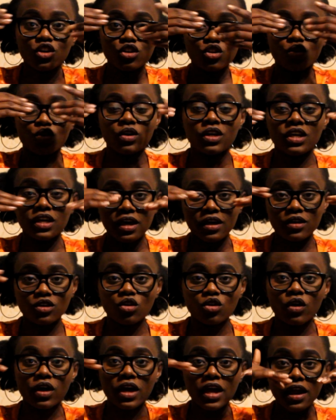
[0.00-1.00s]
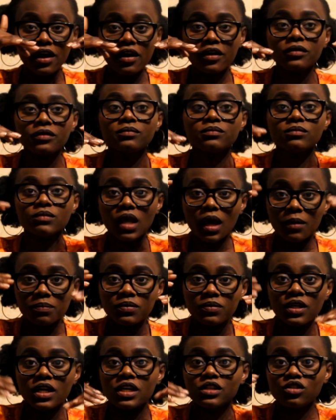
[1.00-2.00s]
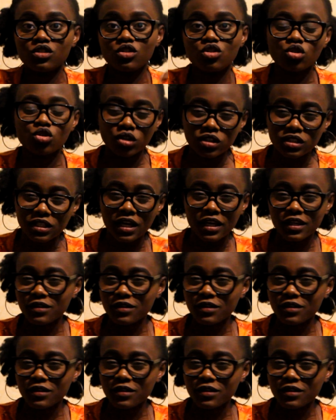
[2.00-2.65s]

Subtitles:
your hair appears shorter.